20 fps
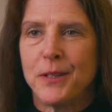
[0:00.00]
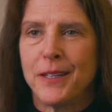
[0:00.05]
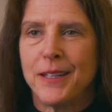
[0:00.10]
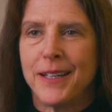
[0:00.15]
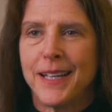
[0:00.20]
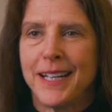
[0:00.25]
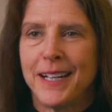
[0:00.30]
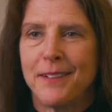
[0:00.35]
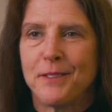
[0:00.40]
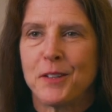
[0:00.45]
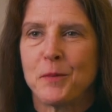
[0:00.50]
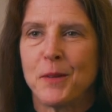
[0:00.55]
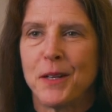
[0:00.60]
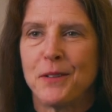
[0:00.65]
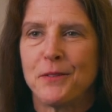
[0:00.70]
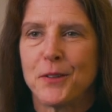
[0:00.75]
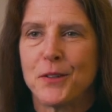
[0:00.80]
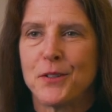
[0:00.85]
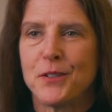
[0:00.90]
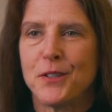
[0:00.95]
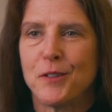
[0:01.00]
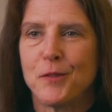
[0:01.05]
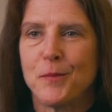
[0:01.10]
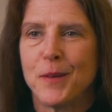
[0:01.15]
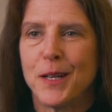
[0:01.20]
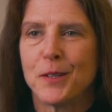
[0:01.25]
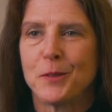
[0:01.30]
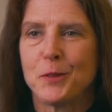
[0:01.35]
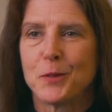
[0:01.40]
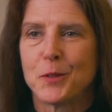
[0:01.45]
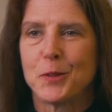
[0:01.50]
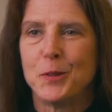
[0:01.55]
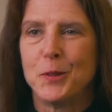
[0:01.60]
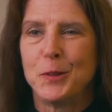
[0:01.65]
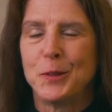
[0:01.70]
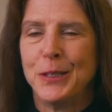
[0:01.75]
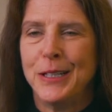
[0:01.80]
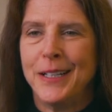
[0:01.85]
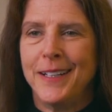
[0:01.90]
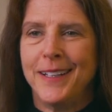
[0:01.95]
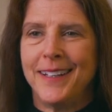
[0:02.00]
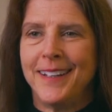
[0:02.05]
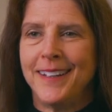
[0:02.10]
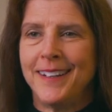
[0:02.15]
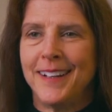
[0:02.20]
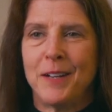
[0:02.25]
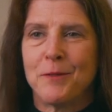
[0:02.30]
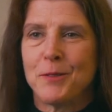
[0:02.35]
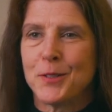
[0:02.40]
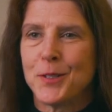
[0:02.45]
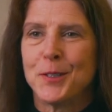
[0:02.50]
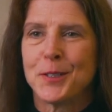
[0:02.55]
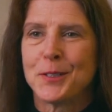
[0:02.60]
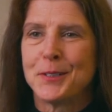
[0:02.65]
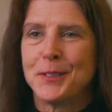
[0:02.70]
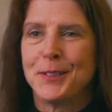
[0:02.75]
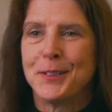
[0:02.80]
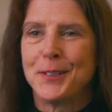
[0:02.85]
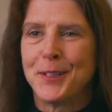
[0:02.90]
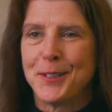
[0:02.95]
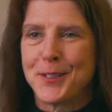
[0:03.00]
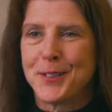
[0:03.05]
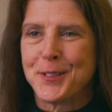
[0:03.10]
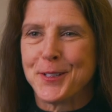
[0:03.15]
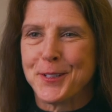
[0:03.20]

one night after my first year of medical school, and I was hooked on heart